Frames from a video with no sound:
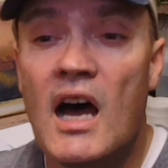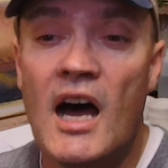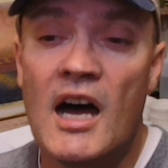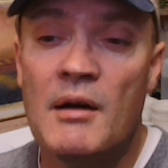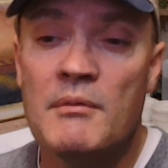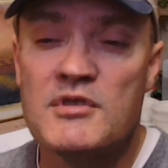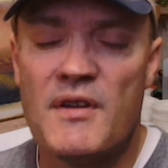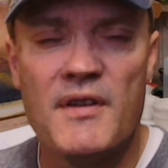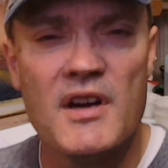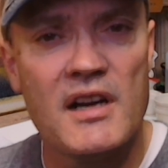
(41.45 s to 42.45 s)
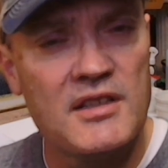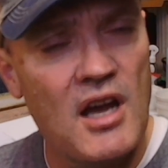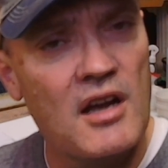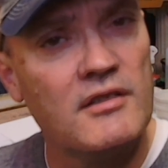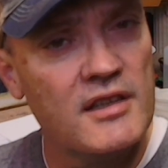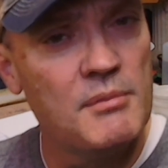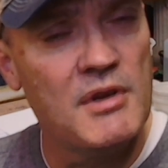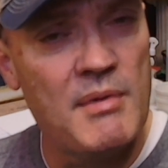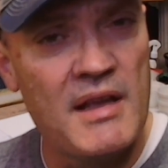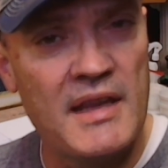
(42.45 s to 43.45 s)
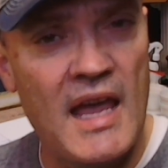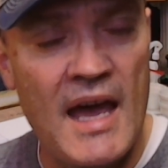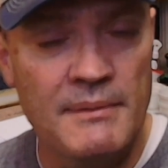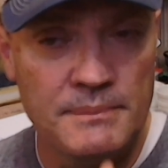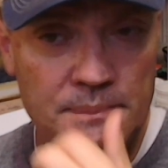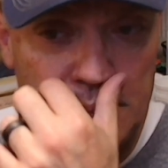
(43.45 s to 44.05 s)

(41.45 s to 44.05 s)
So I figured I'd talk a little bit about that